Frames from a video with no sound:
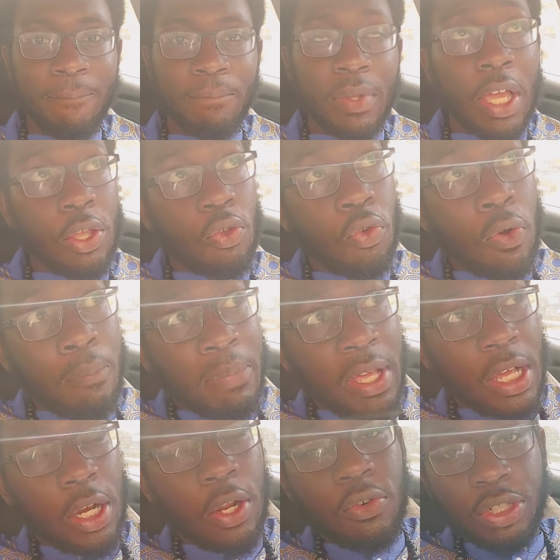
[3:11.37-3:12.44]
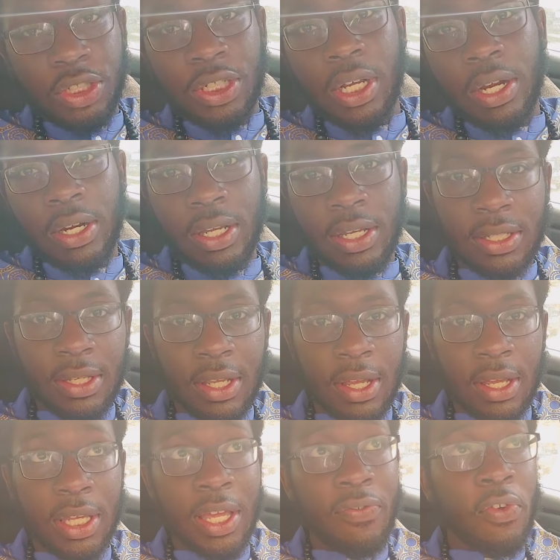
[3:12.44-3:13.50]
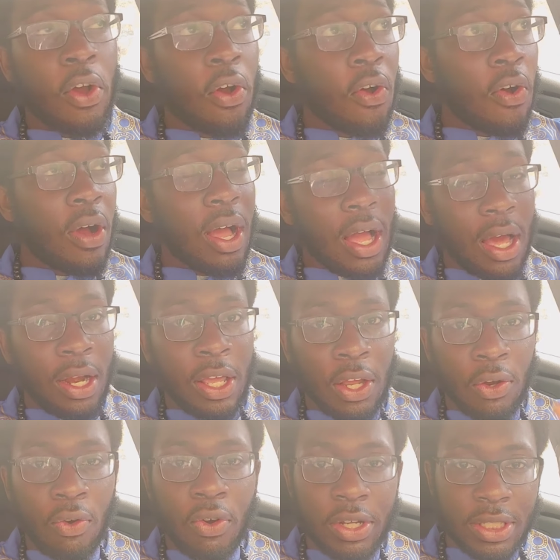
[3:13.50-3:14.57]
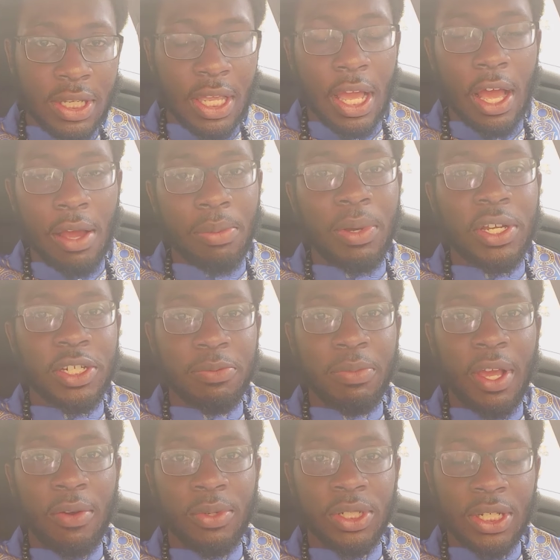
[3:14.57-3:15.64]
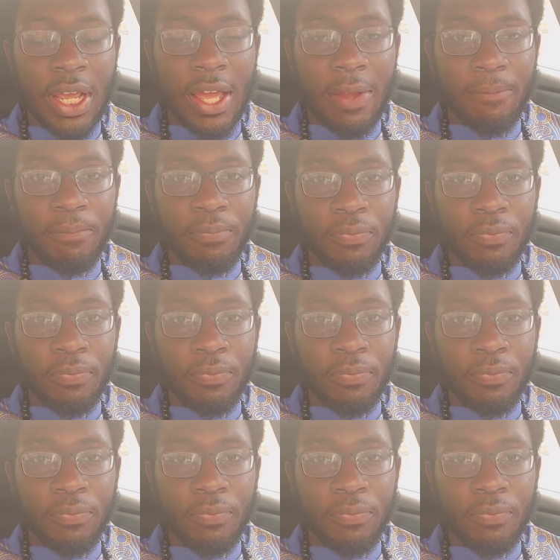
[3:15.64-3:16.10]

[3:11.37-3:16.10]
And you're going to be in those chariots, giving all honor and glory to Yahweh Hashem Shah.